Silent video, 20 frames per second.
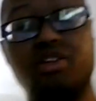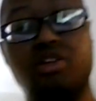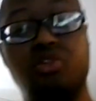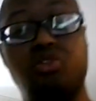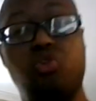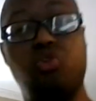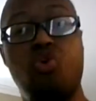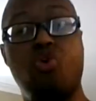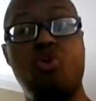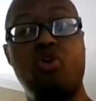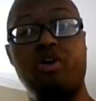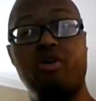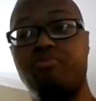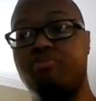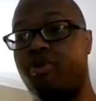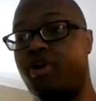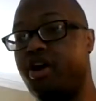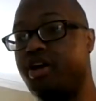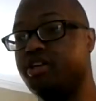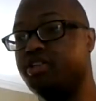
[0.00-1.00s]
the Lord.
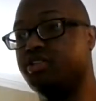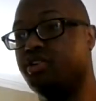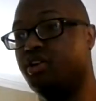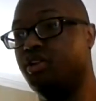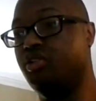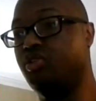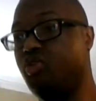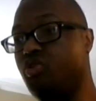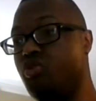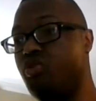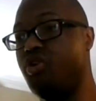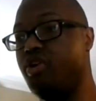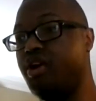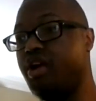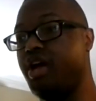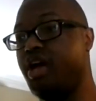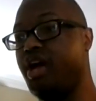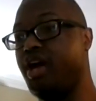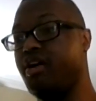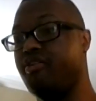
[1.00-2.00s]
Praise the Lord,
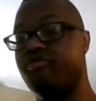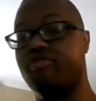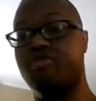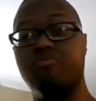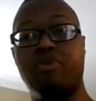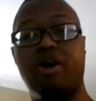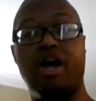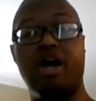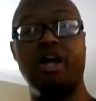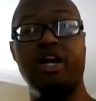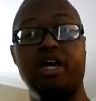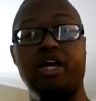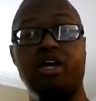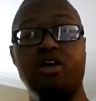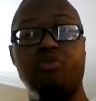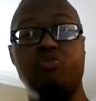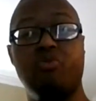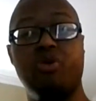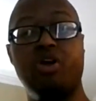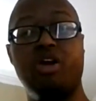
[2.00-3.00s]
everybody.
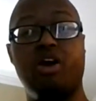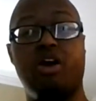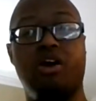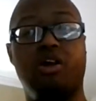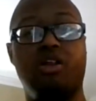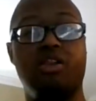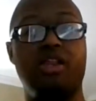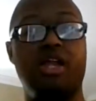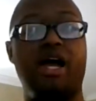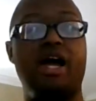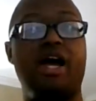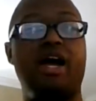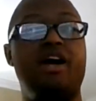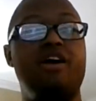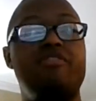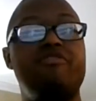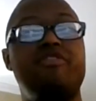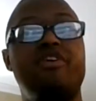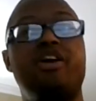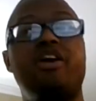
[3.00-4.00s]
We are
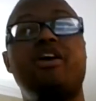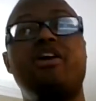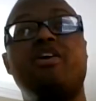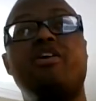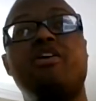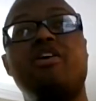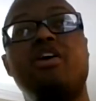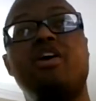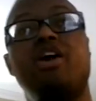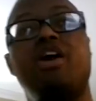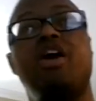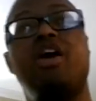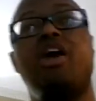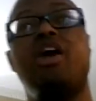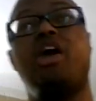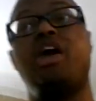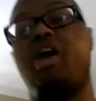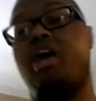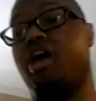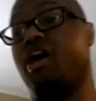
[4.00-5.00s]
live here
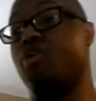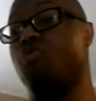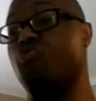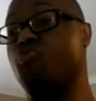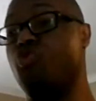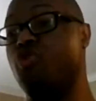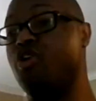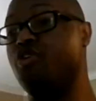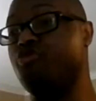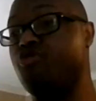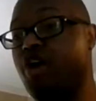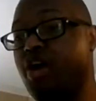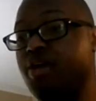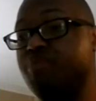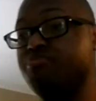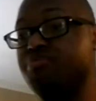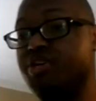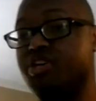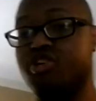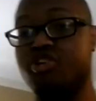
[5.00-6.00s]
and One Way
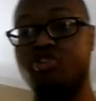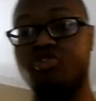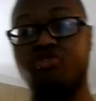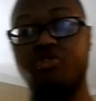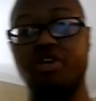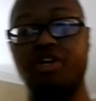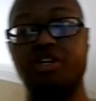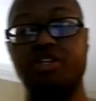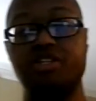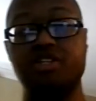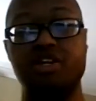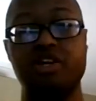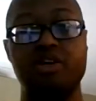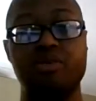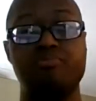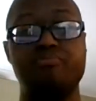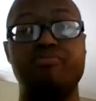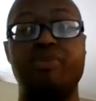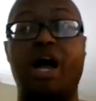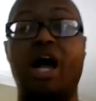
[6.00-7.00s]
Ministries
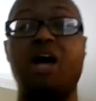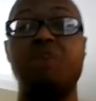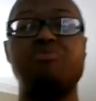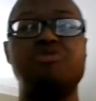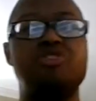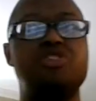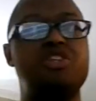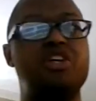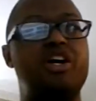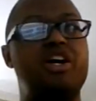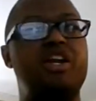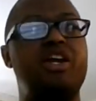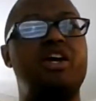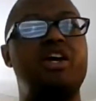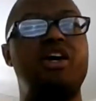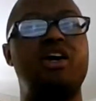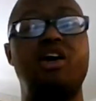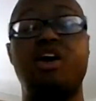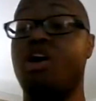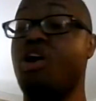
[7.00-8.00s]
Bible Study.
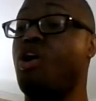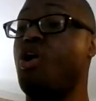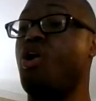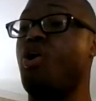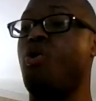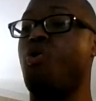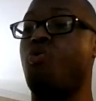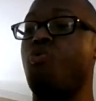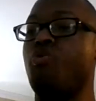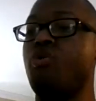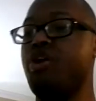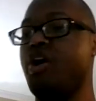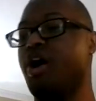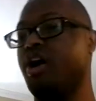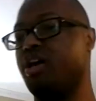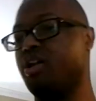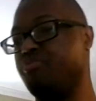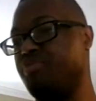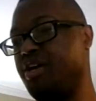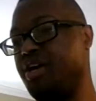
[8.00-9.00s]
We're not
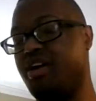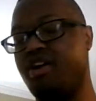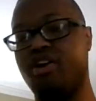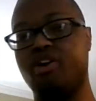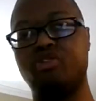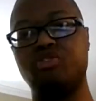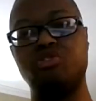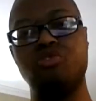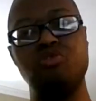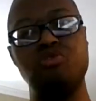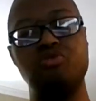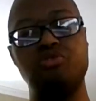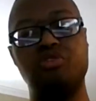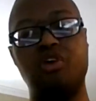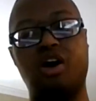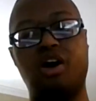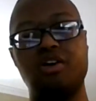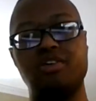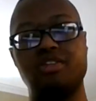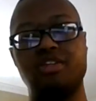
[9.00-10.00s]
going to be here too
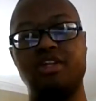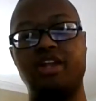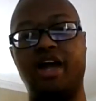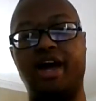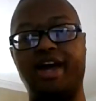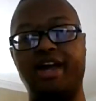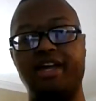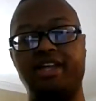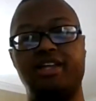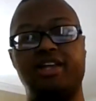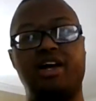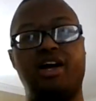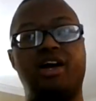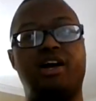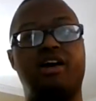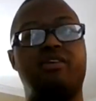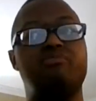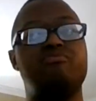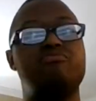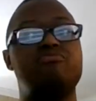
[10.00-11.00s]
long tonight
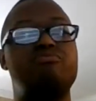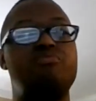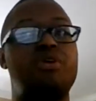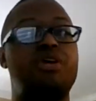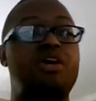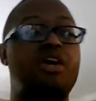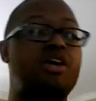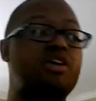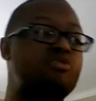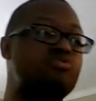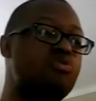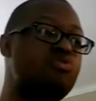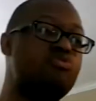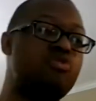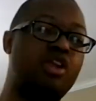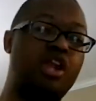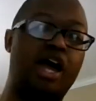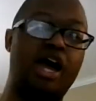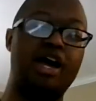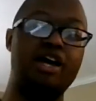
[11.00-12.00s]
uh, because we
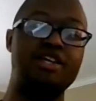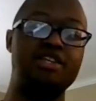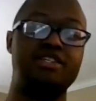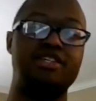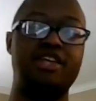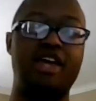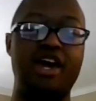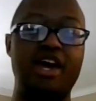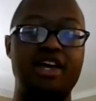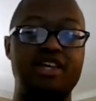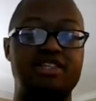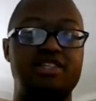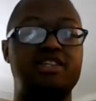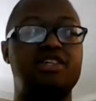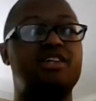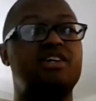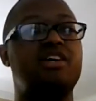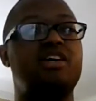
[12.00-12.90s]
realize that